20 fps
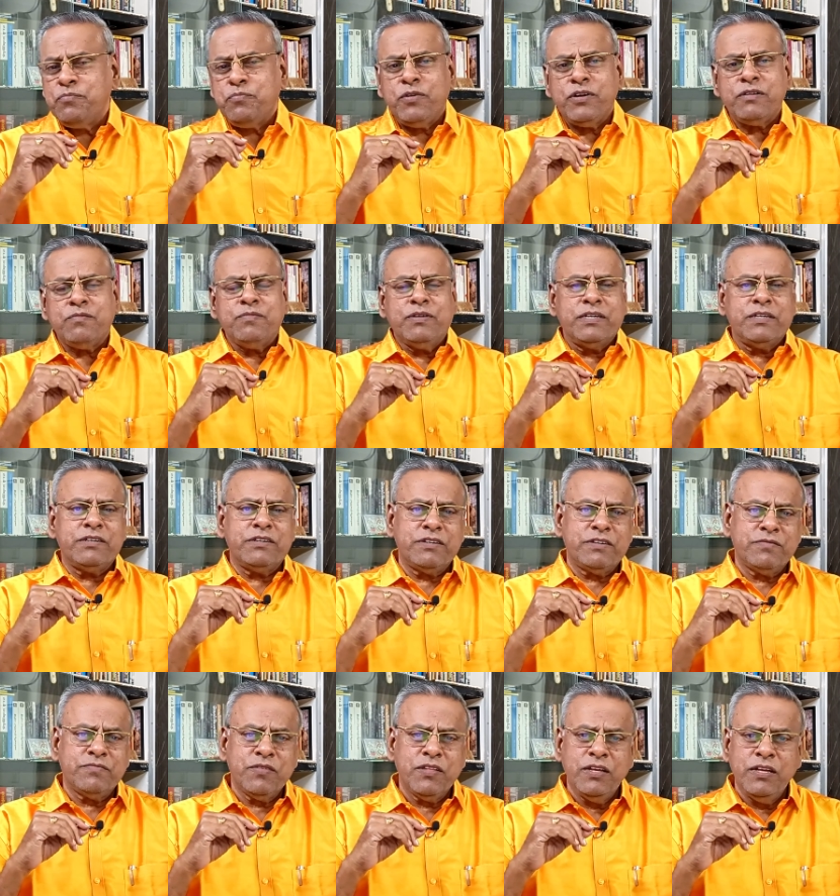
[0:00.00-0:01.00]
department.
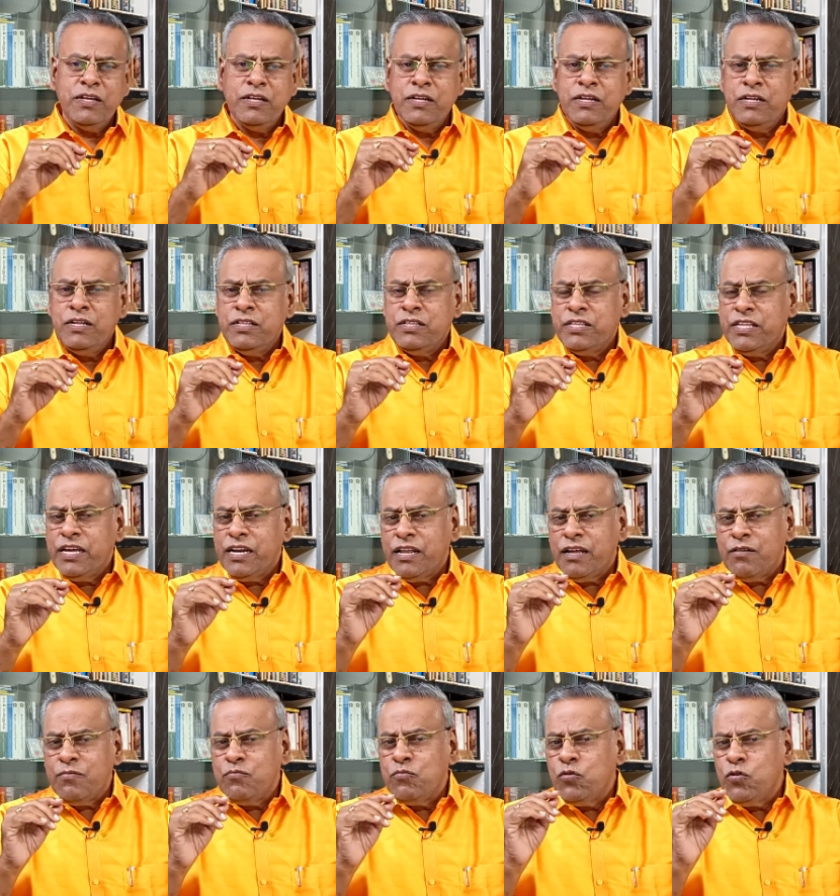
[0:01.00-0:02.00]
There
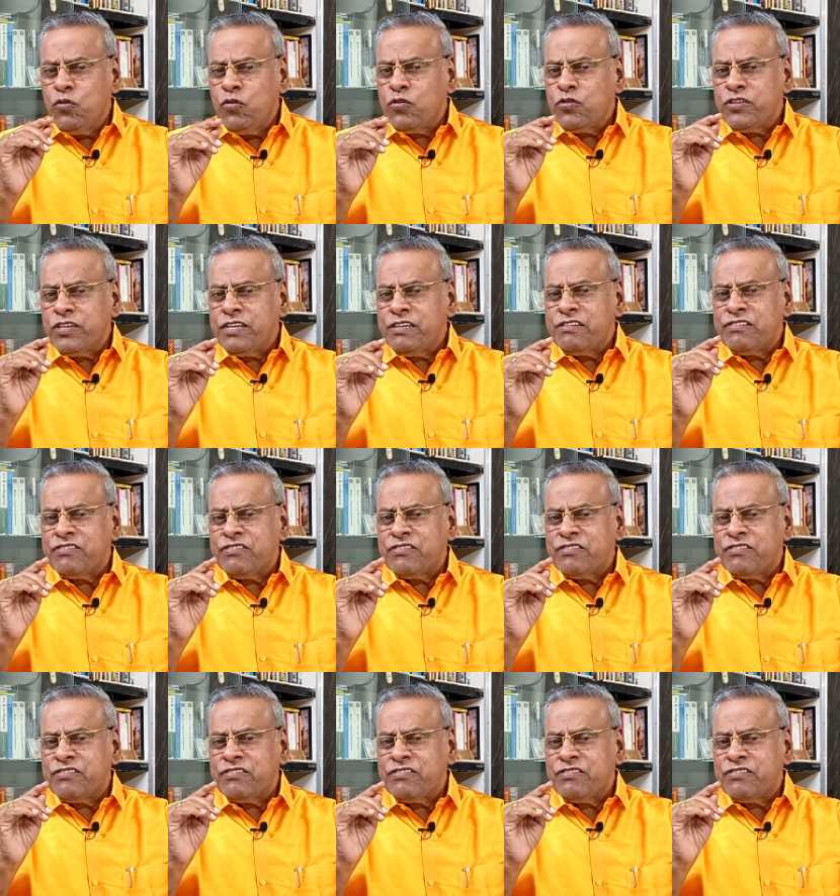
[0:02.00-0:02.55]
are more than